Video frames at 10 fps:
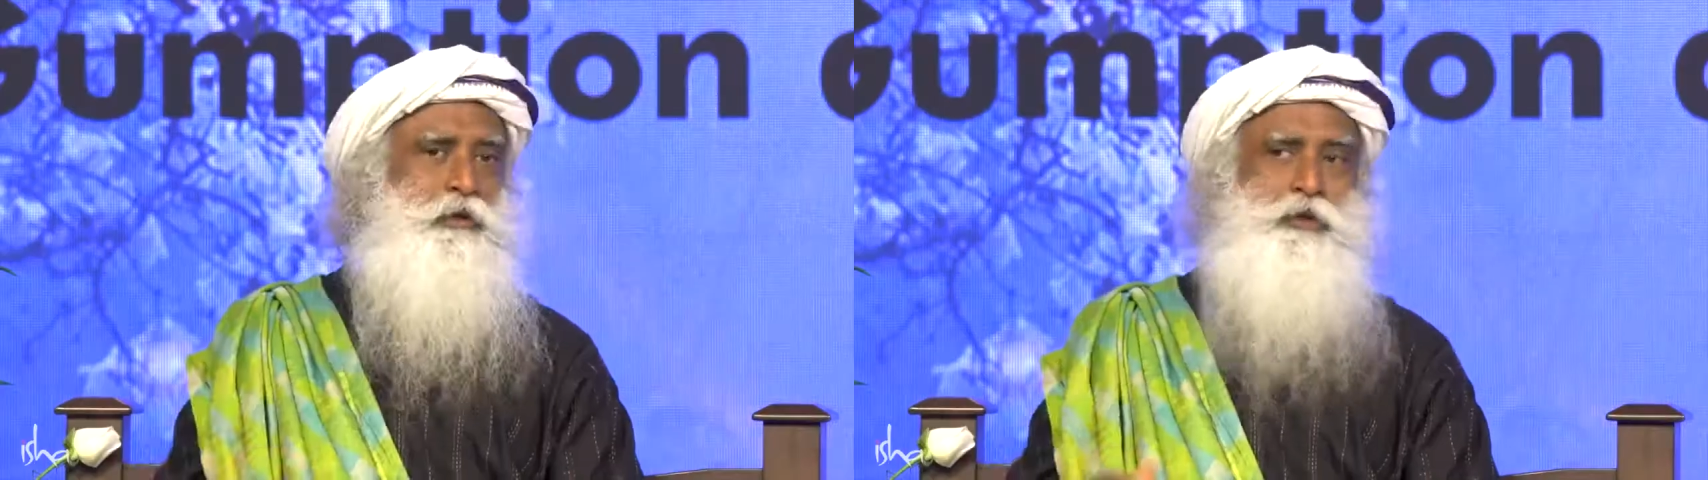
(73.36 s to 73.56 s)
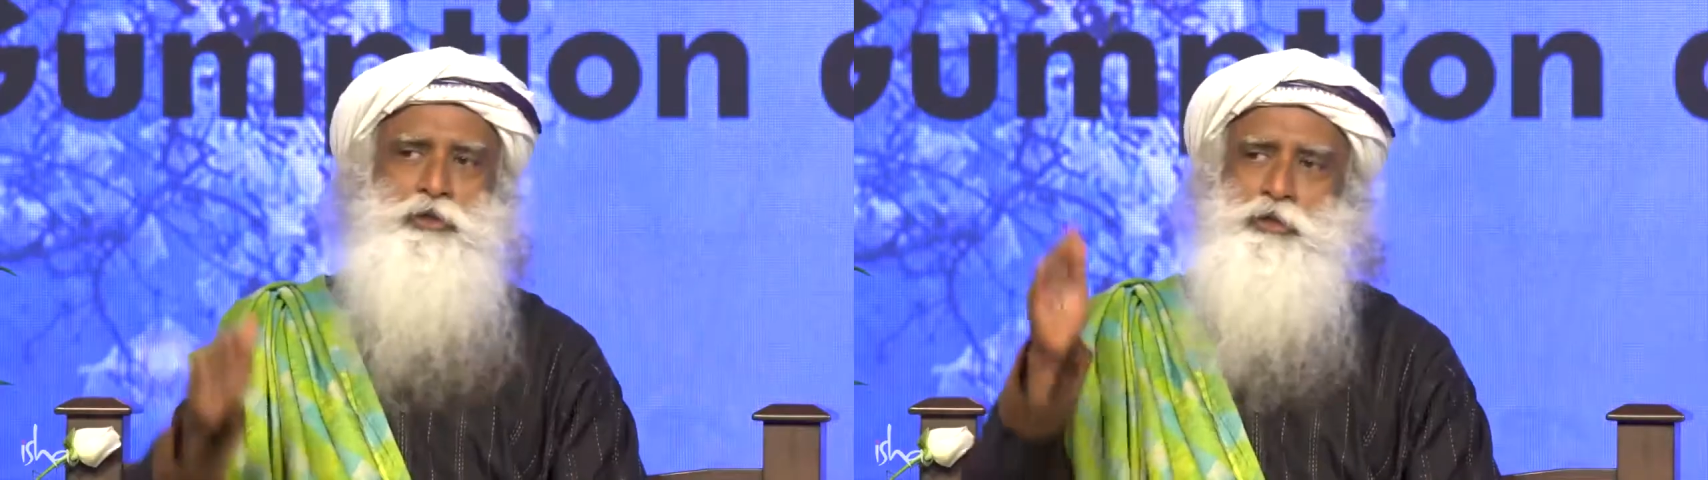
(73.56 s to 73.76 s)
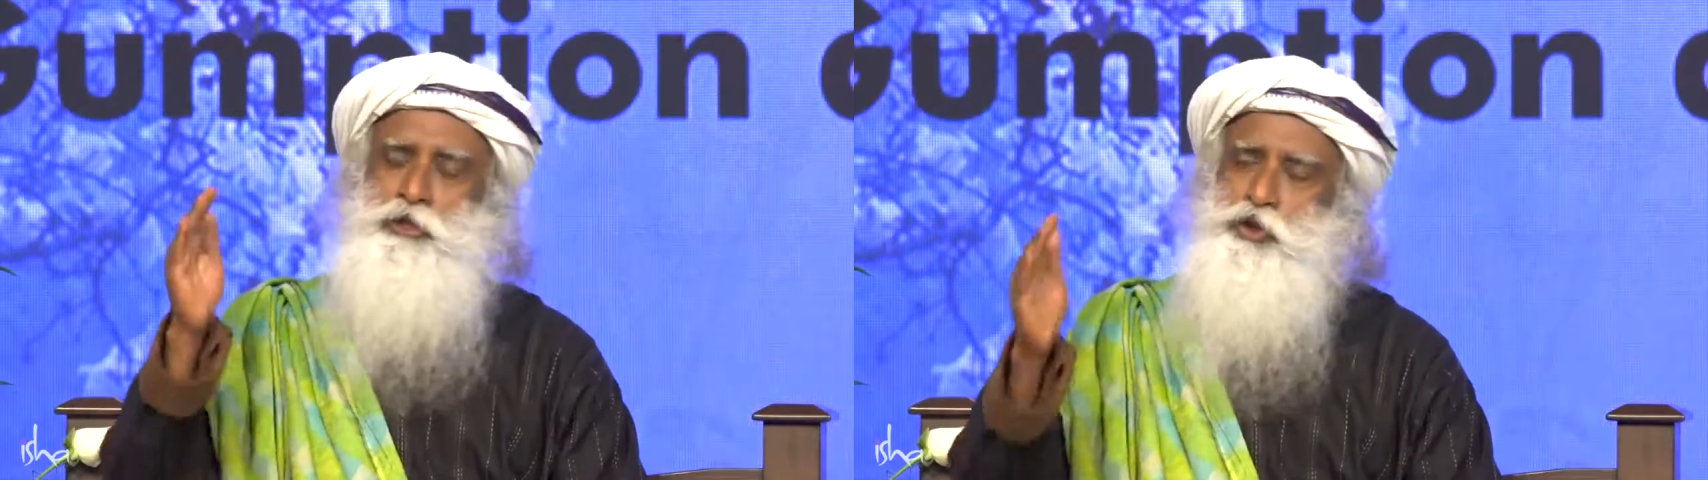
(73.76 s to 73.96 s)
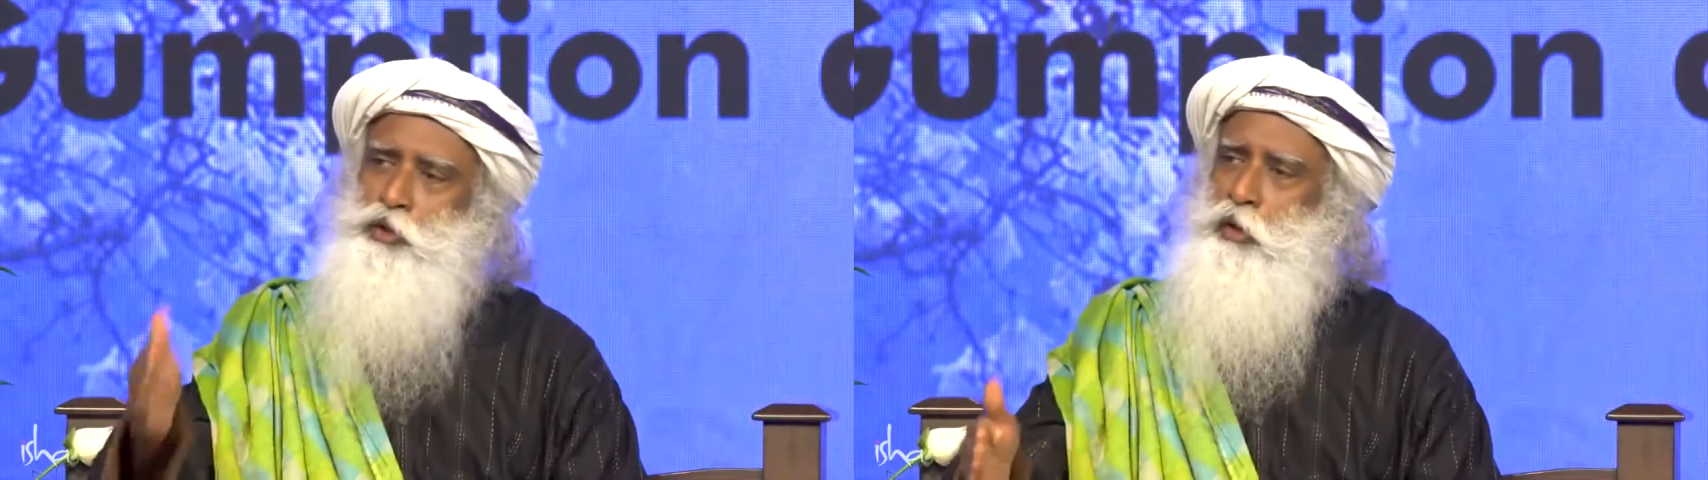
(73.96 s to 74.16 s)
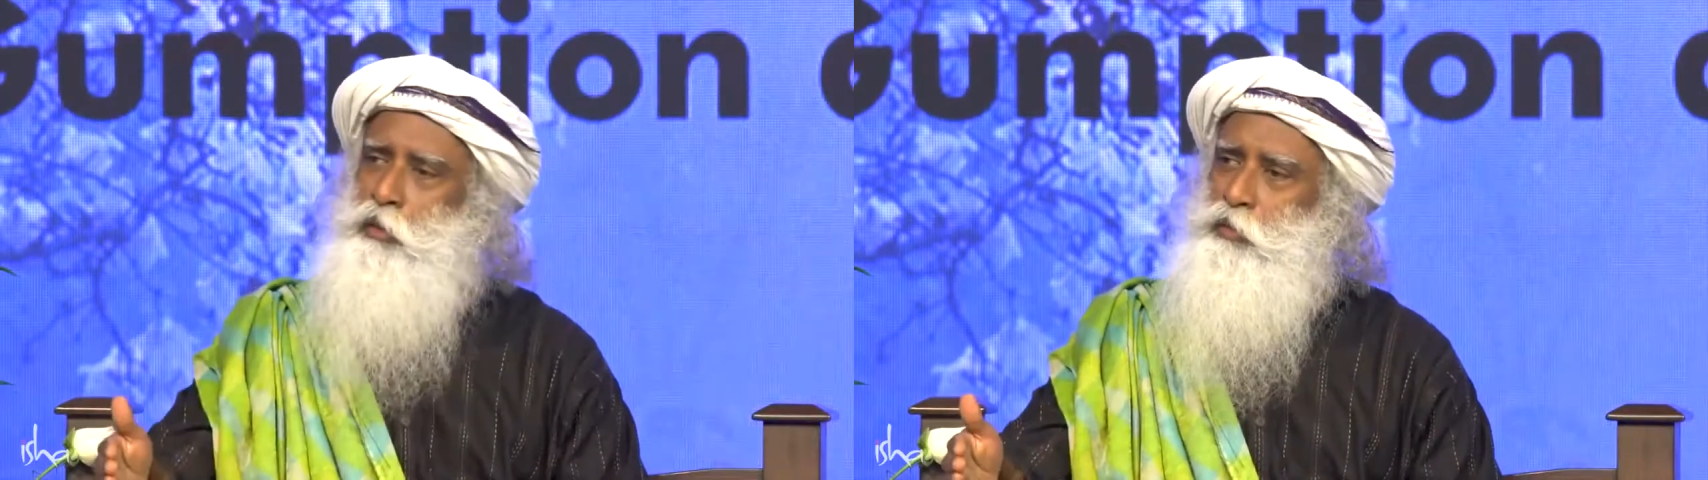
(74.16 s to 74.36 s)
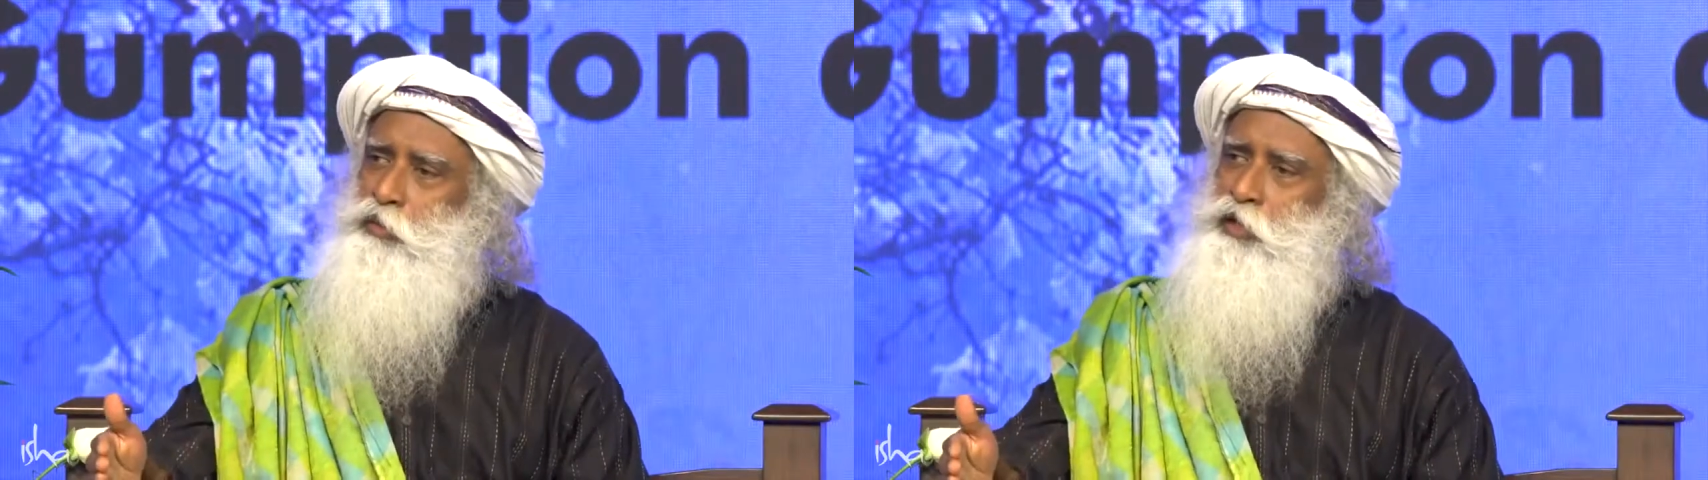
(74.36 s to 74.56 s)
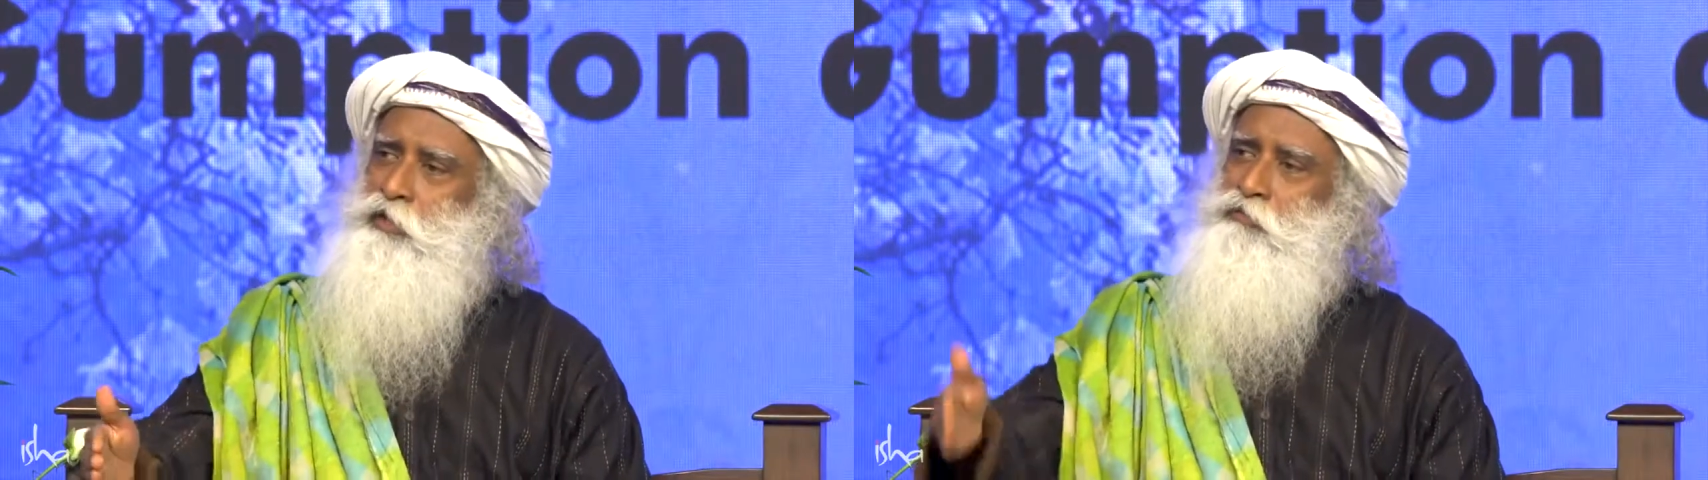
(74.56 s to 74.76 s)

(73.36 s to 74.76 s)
This needs to go.